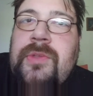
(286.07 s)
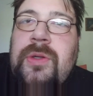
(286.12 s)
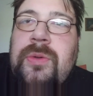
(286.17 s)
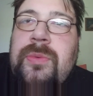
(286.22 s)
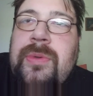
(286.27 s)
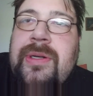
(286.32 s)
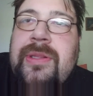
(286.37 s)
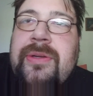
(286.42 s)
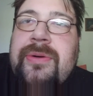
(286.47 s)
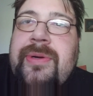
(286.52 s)

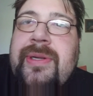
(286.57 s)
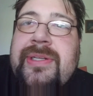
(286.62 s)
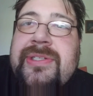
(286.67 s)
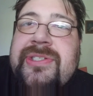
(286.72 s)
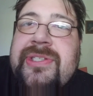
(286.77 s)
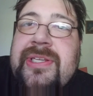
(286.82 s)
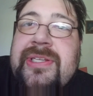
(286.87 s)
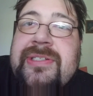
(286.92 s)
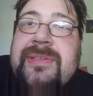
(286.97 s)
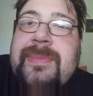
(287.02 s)
One of the
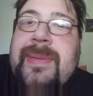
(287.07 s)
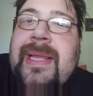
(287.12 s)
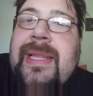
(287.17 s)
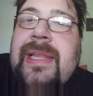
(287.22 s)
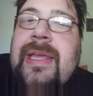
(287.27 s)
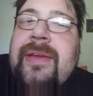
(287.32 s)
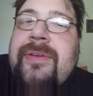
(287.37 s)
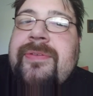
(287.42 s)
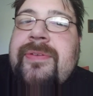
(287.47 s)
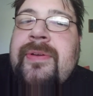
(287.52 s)
greatest things in my
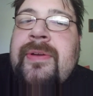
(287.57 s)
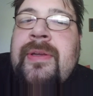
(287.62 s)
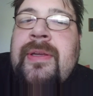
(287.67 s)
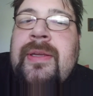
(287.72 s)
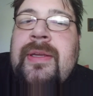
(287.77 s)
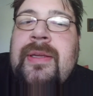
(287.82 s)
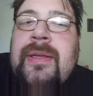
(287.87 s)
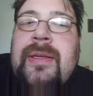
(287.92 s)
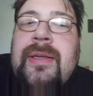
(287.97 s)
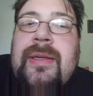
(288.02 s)
life.
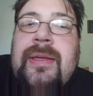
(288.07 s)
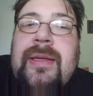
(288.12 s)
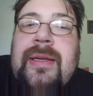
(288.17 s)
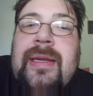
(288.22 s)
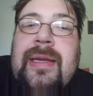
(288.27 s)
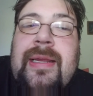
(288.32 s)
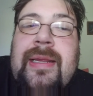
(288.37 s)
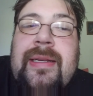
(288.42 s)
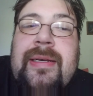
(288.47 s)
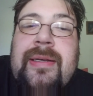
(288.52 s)

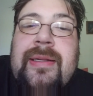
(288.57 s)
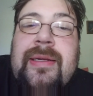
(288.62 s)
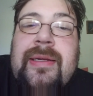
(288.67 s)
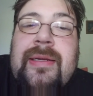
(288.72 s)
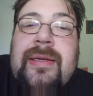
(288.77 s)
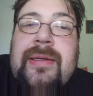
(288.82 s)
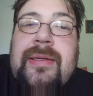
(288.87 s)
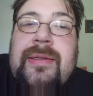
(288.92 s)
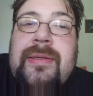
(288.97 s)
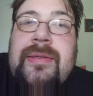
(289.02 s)
And,
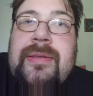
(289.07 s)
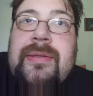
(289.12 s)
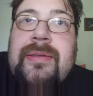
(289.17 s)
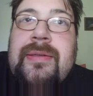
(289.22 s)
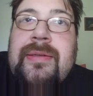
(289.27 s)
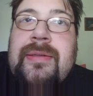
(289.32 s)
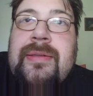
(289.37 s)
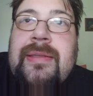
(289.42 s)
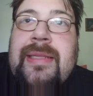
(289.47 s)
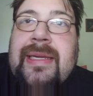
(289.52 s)

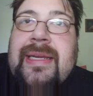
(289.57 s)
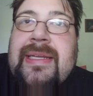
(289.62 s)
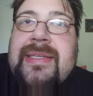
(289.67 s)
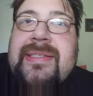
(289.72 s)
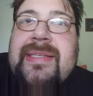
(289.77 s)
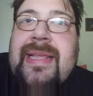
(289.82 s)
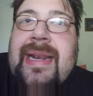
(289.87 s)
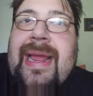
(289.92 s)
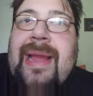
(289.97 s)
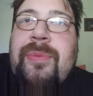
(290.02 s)
like I
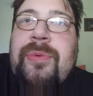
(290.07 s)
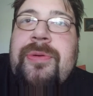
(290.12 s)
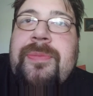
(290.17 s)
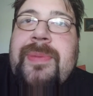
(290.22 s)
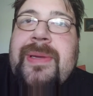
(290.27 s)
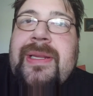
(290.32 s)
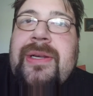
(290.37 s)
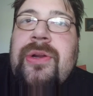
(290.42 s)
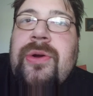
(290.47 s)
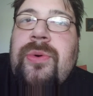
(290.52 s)
said, I would
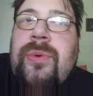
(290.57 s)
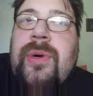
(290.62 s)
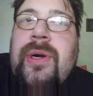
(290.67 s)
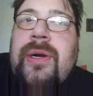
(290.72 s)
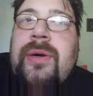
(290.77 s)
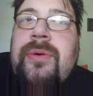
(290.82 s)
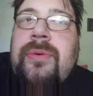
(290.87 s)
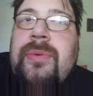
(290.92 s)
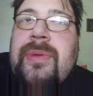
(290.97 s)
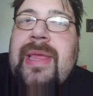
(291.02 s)
be
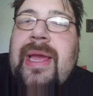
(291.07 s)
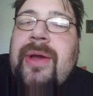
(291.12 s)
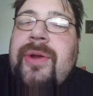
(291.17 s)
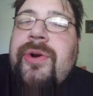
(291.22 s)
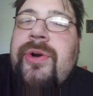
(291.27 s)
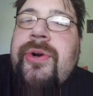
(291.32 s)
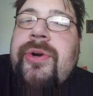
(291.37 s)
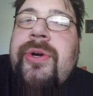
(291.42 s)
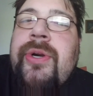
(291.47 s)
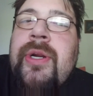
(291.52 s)
nowhere
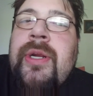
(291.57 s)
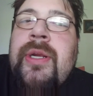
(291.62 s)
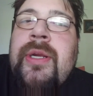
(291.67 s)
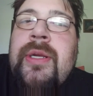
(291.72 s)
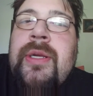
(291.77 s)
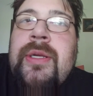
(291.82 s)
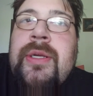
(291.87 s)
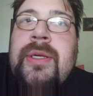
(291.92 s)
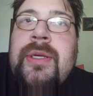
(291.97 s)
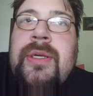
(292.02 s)
without her.
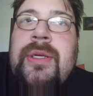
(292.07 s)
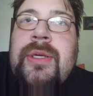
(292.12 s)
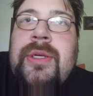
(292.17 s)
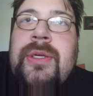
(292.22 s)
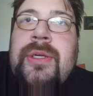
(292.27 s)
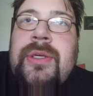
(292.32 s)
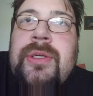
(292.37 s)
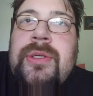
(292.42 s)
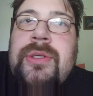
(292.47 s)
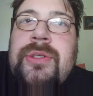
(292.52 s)

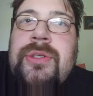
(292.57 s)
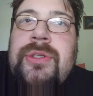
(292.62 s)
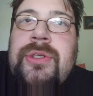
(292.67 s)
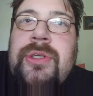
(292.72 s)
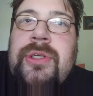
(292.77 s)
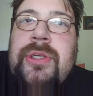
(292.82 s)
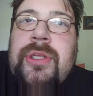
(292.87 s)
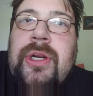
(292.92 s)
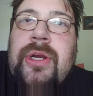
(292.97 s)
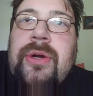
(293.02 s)

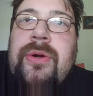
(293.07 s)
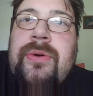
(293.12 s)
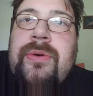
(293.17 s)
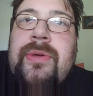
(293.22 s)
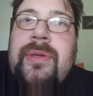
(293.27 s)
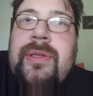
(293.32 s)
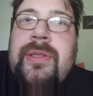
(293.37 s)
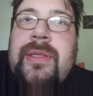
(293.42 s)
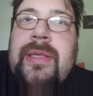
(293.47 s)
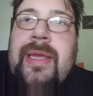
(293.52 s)
You know,
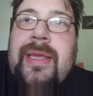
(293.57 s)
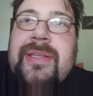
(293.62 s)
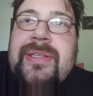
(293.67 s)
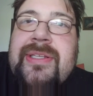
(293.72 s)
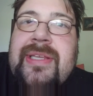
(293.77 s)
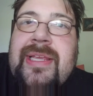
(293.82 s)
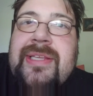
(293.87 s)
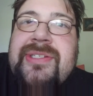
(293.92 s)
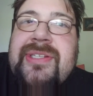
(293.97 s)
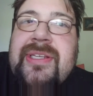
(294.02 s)

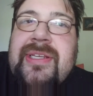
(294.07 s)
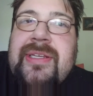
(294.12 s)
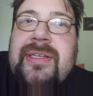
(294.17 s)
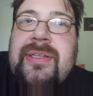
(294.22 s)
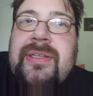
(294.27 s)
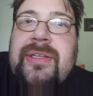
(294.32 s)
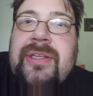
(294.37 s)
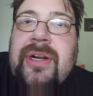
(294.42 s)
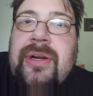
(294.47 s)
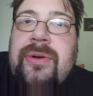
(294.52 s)
as a,
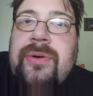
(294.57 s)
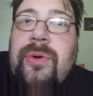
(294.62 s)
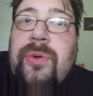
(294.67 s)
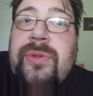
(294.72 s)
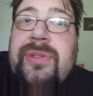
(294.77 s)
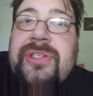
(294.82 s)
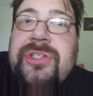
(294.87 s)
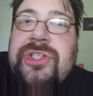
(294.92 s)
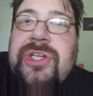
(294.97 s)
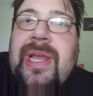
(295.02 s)
you know,
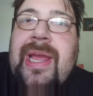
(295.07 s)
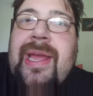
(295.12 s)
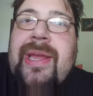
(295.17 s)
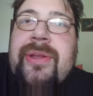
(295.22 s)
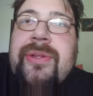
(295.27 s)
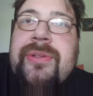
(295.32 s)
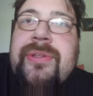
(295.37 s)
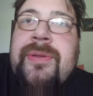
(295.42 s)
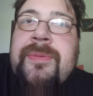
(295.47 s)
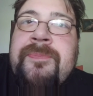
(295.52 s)
only
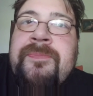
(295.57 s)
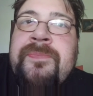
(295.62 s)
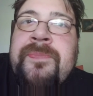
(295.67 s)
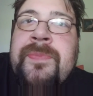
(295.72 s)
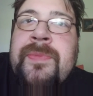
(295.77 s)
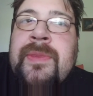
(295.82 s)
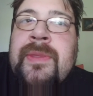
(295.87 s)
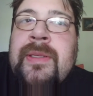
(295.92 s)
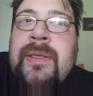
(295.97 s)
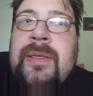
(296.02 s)
child,
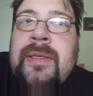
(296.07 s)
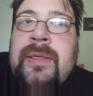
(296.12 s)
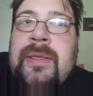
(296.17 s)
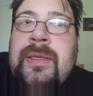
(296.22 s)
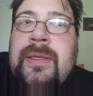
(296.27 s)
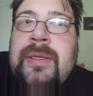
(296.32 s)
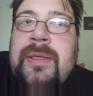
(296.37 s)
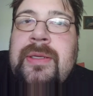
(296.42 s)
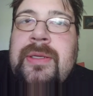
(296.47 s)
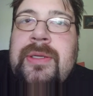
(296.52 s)

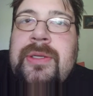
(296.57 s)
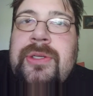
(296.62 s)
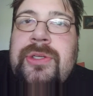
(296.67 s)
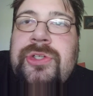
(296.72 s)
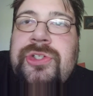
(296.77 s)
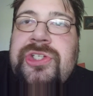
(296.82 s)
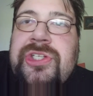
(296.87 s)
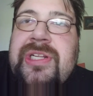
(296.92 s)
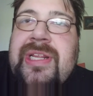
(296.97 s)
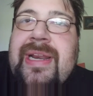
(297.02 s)

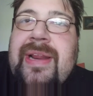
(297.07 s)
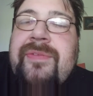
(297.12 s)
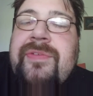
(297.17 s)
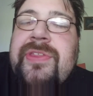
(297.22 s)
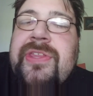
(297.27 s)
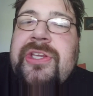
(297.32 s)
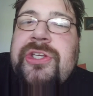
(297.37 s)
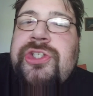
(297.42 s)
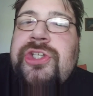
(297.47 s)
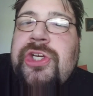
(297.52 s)
she did
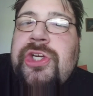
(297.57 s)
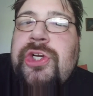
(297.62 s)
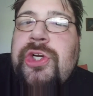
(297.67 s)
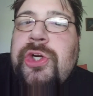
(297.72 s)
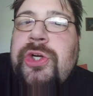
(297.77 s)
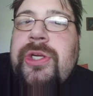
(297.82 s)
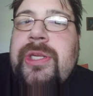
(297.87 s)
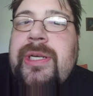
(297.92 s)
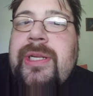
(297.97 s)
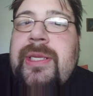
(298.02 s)
everything she
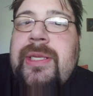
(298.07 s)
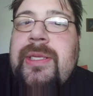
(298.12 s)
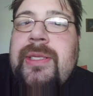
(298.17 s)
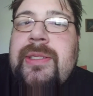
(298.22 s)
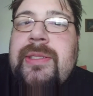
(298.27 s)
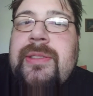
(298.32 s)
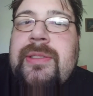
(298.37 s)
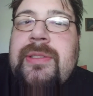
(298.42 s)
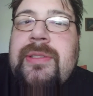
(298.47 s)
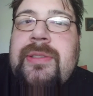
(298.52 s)
could
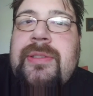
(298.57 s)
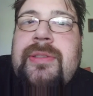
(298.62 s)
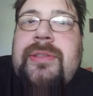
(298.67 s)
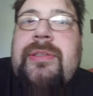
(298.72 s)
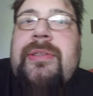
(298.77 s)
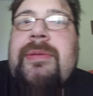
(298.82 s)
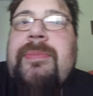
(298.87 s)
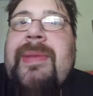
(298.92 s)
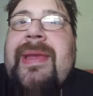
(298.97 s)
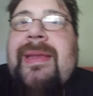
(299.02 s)

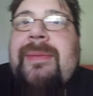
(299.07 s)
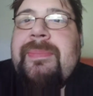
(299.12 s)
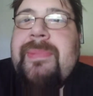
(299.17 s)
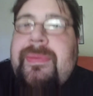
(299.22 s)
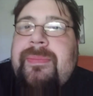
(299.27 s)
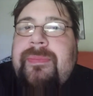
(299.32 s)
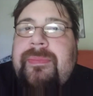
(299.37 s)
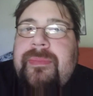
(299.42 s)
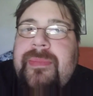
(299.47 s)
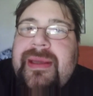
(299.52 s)
to make
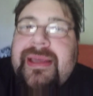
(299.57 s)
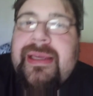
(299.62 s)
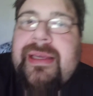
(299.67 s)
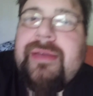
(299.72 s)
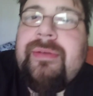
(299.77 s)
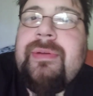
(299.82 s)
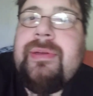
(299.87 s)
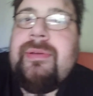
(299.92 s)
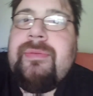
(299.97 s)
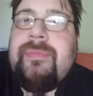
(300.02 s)
me
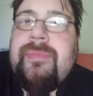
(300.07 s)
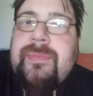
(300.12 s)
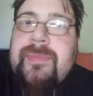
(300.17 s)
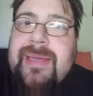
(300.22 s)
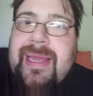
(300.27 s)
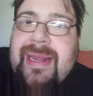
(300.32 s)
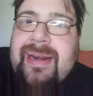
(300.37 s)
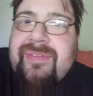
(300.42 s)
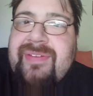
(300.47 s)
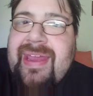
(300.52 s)

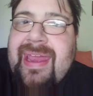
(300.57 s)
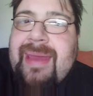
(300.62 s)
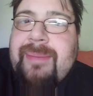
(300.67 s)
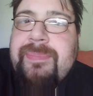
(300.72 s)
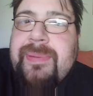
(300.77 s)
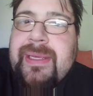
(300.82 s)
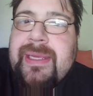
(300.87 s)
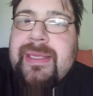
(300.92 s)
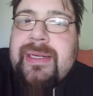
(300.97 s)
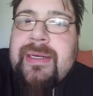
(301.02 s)
kind of
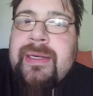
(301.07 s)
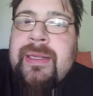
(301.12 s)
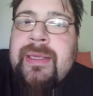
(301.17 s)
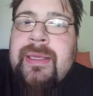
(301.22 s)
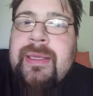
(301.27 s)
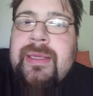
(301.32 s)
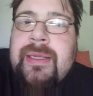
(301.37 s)
happy, and